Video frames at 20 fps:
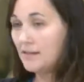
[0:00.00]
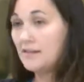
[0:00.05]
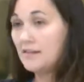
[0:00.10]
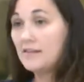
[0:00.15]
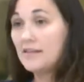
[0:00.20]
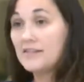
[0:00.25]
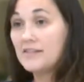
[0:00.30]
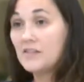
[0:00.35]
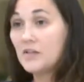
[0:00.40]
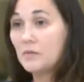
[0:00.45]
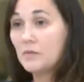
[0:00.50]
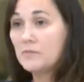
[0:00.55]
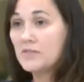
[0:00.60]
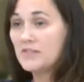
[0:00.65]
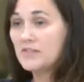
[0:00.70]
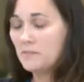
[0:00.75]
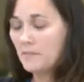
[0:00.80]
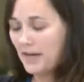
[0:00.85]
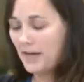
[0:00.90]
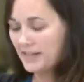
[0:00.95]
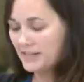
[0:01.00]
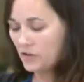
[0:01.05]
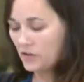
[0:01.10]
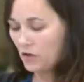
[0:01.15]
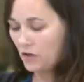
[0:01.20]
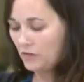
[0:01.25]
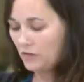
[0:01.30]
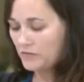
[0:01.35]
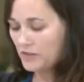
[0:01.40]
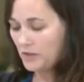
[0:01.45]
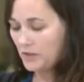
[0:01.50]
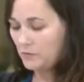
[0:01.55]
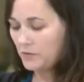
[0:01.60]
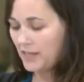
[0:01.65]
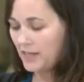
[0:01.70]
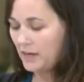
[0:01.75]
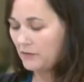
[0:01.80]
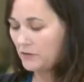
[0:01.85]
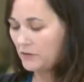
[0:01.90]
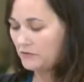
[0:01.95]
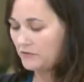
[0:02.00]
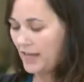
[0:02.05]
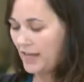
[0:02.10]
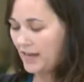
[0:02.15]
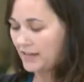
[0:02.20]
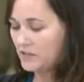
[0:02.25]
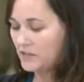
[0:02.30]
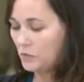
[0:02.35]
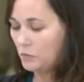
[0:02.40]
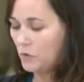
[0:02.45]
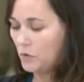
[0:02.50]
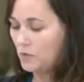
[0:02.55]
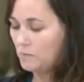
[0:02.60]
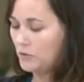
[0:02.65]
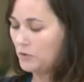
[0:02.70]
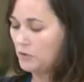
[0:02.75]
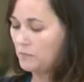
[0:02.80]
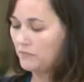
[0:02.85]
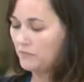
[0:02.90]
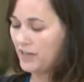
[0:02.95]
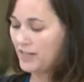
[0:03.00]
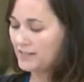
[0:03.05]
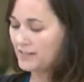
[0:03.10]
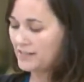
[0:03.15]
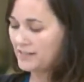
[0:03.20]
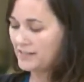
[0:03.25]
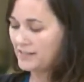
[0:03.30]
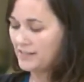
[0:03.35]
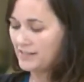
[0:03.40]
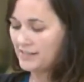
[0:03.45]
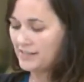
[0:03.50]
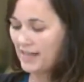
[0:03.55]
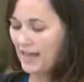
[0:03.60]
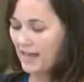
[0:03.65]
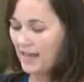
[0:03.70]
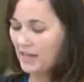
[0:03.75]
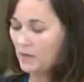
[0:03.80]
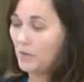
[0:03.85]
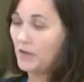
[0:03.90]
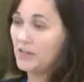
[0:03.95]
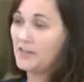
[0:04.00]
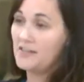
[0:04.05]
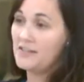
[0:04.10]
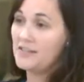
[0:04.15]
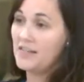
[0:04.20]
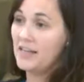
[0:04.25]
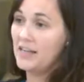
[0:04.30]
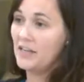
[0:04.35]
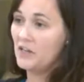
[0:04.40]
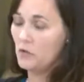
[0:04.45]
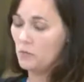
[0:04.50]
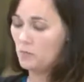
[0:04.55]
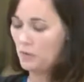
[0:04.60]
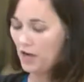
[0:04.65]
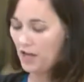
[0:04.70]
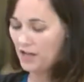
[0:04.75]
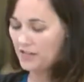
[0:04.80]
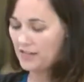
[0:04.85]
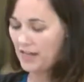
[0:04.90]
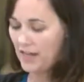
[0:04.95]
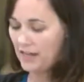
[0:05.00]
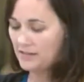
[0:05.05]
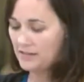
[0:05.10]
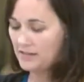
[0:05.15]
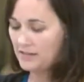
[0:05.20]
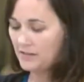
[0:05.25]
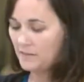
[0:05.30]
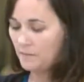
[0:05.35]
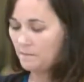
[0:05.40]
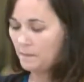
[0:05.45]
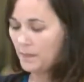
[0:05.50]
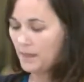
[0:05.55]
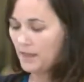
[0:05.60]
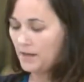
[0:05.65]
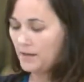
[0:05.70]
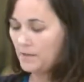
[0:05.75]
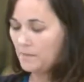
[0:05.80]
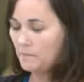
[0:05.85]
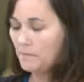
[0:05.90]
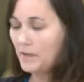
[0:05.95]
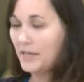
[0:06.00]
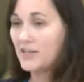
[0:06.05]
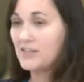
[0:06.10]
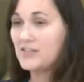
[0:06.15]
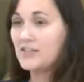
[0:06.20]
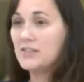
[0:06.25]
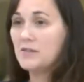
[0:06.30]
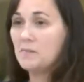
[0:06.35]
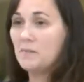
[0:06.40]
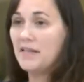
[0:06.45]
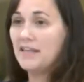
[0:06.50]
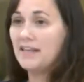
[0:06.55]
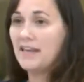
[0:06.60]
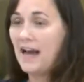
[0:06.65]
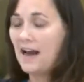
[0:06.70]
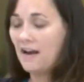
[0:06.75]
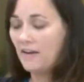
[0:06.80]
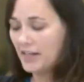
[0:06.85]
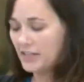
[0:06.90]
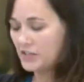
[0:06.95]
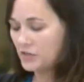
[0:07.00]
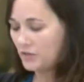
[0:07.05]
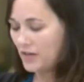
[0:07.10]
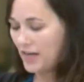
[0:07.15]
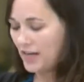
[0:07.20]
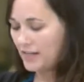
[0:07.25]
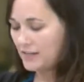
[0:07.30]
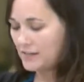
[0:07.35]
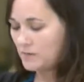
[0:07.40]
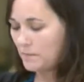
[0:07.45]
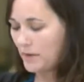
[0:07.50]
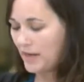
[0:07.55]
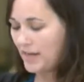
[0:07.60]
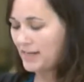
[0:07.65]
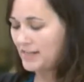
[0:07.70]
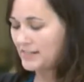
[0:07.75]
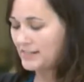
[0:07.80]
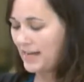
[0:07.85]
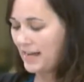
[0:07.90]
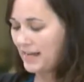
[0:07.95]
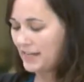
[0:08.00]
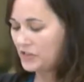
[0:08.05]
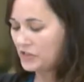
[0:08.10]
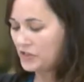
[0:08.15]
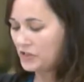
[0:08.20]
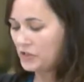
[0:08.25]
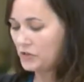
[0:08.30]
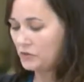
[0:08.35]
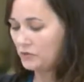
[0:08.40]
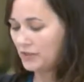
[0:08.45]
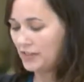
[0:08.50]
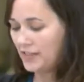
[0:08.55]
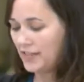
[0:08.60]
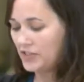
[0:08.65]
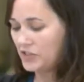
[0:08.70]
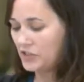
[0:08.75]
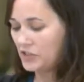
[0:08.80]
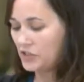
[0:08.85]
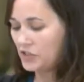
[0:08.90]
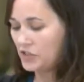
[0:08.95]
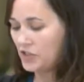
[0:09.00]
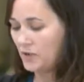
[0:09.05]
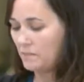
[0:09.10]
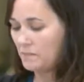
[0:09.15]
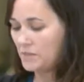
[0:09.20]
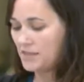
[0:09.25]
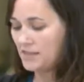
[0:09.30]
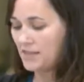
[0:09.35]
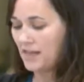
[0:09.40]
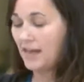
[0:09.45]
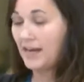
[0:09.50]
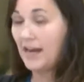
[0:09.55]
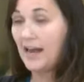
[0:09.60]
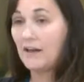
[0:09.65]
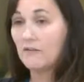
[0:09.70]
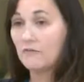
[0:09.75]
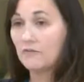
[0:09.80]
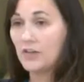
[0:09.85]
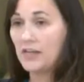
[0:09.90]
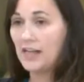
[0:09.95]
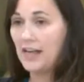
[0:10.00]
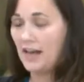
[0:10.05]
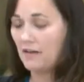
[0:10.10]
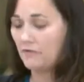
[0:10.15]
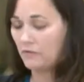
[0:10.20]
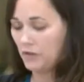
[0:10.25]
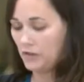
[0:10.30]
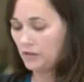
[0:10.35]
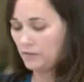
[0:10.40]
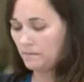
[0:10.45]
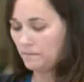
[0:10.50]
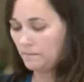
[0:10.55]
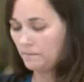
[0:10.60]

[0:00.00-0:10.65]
This comes to mind often when I reflect on what Pope Francis is saying about the synodal process, because it's been characterized by an attention to relationships at every level.